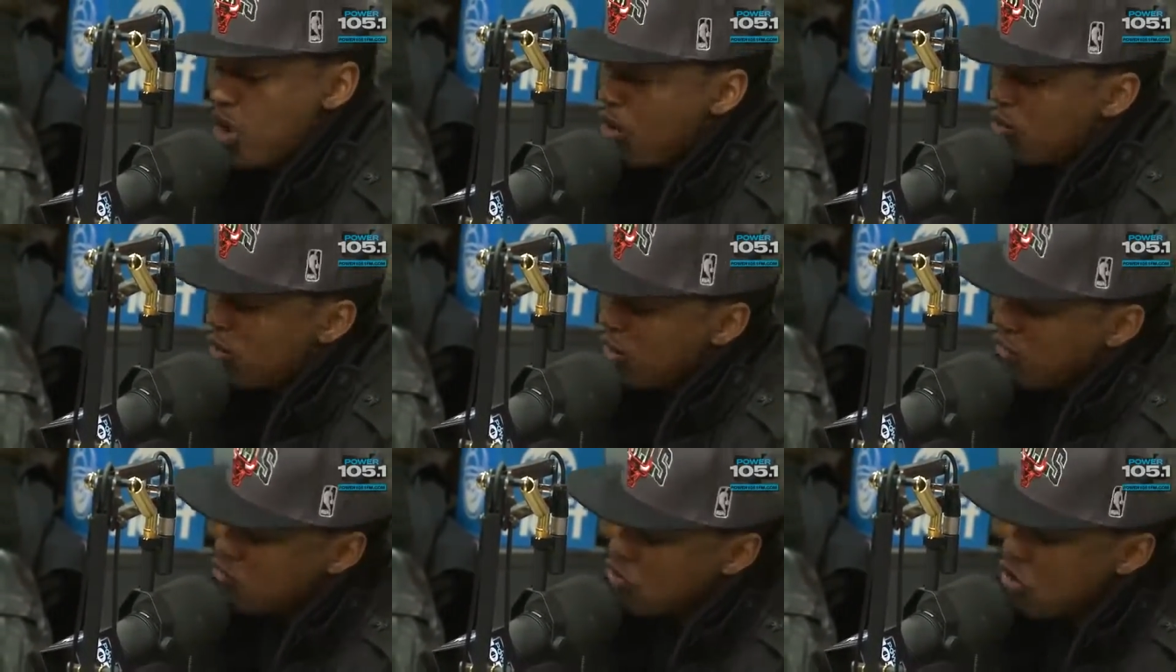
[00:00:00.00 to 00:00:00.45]

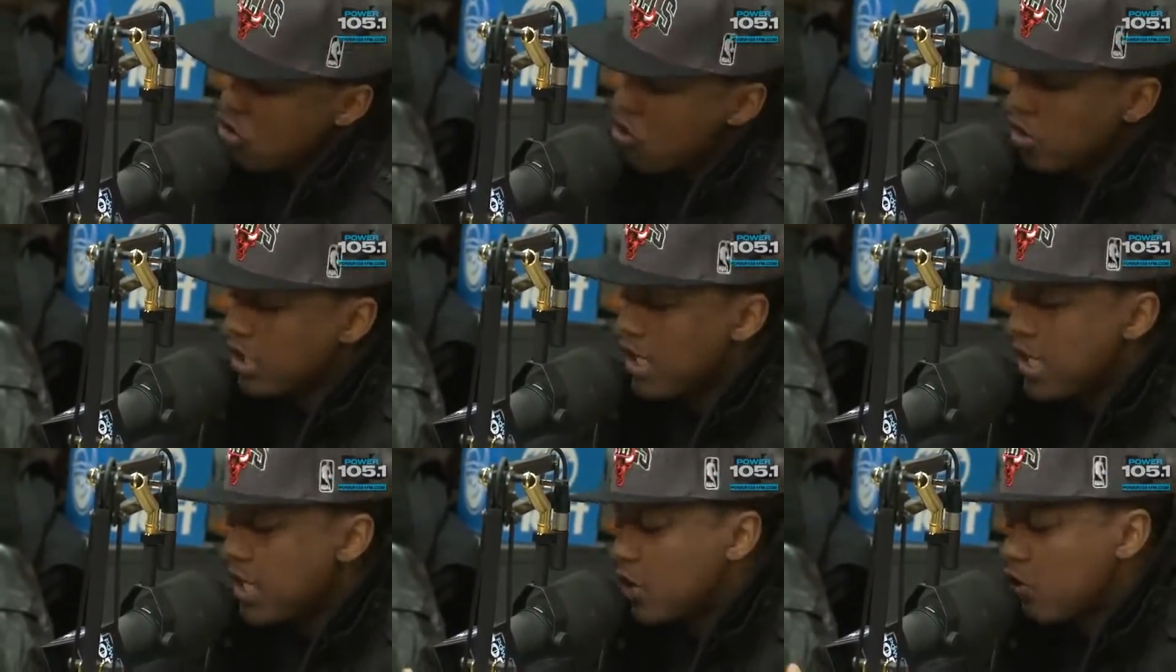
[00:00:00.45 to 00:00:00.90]
When
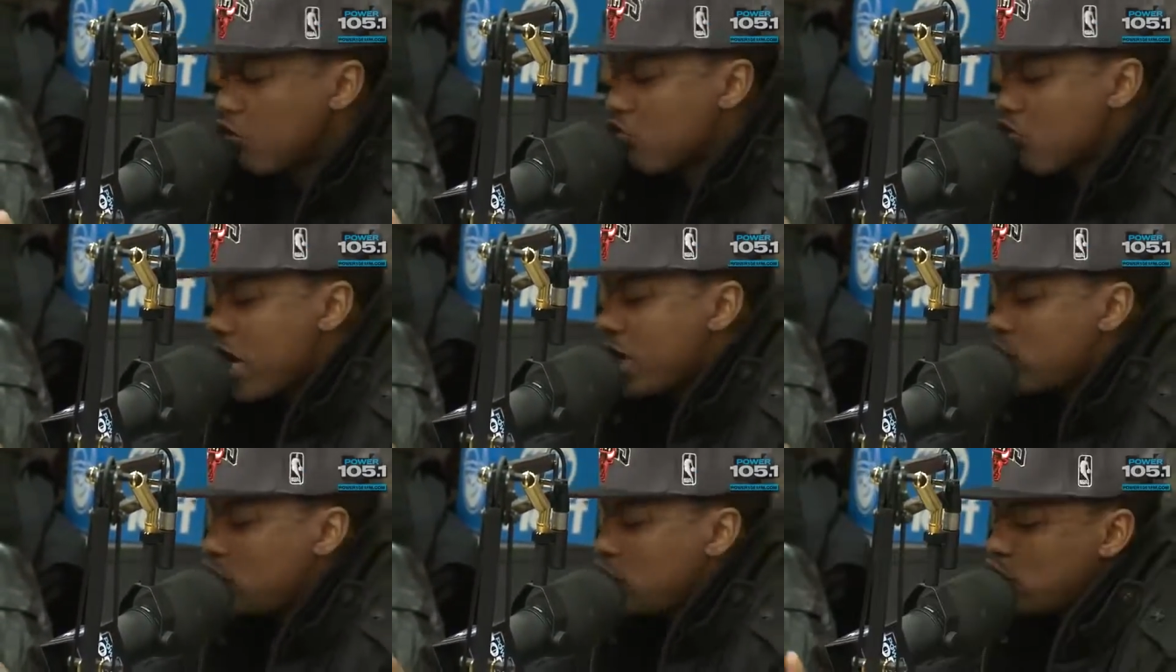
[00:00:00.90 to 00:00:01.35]
wrong, he
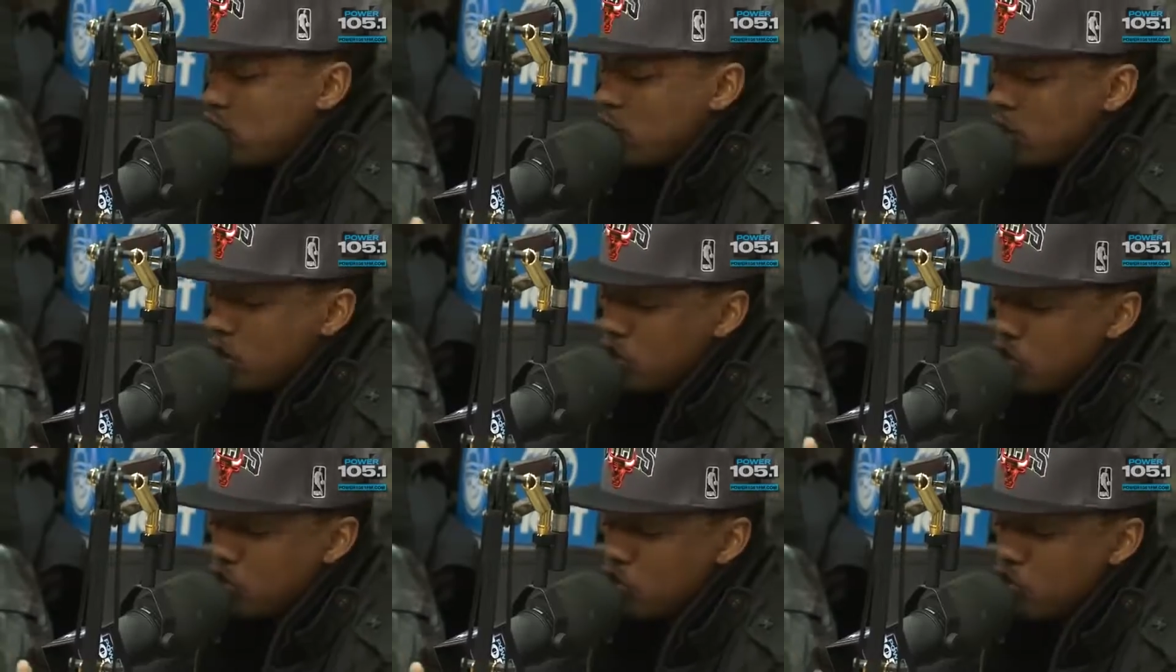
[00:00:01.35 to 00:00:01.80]
corrects you
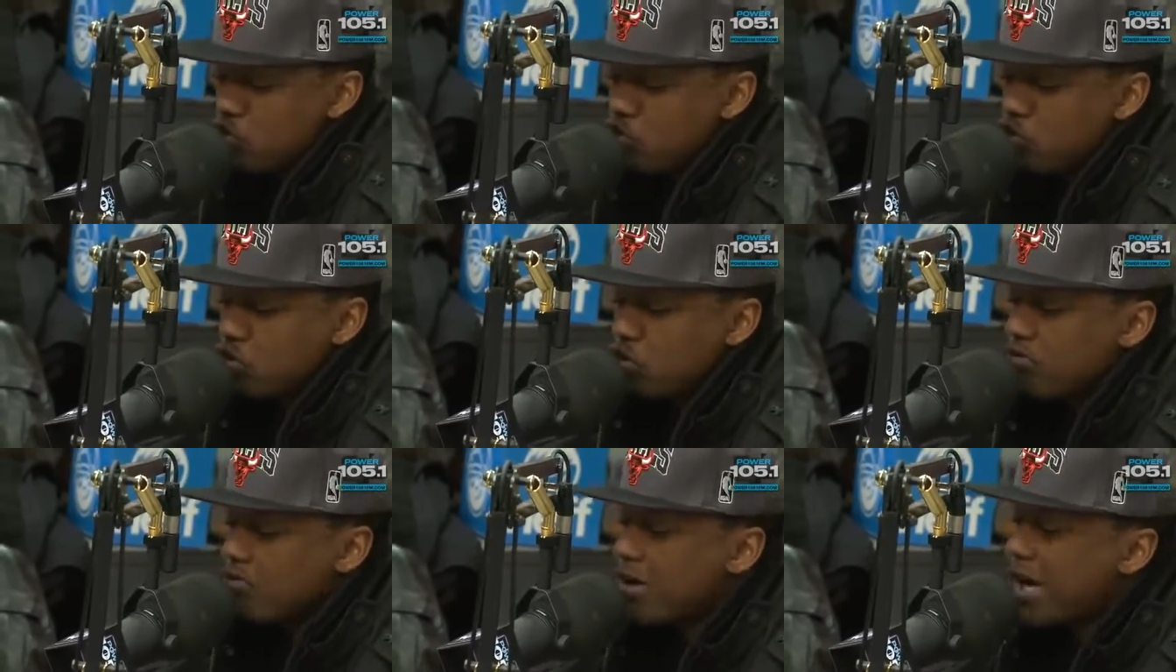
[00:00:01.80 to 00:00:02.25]
and shows you
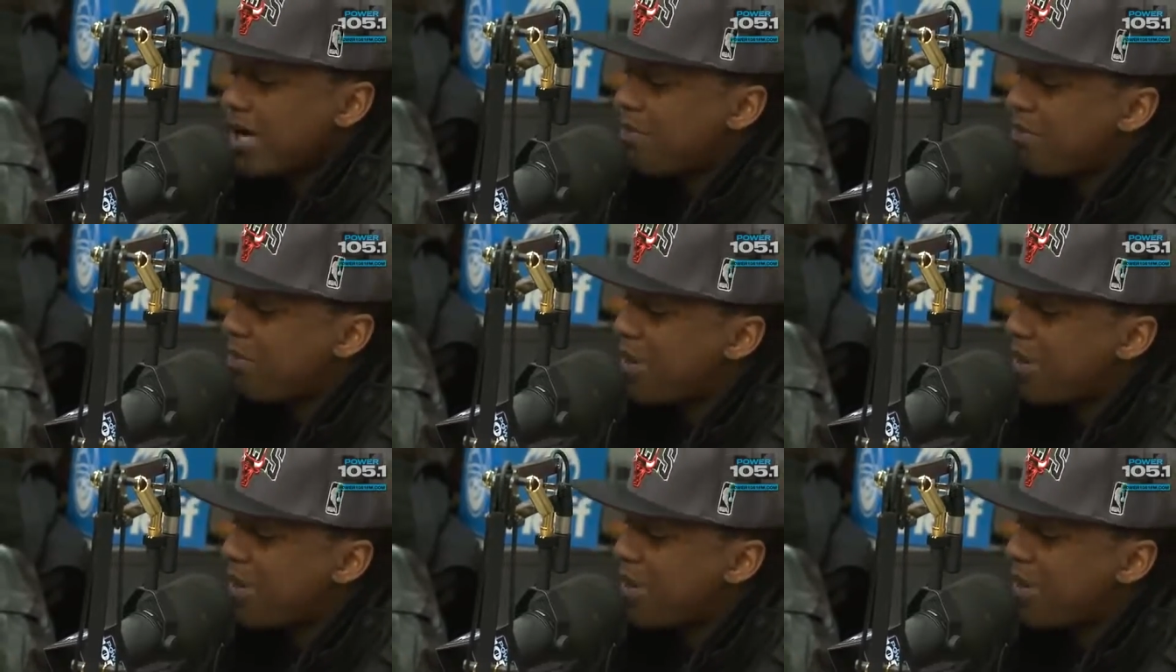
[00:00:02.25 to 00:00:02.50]
the right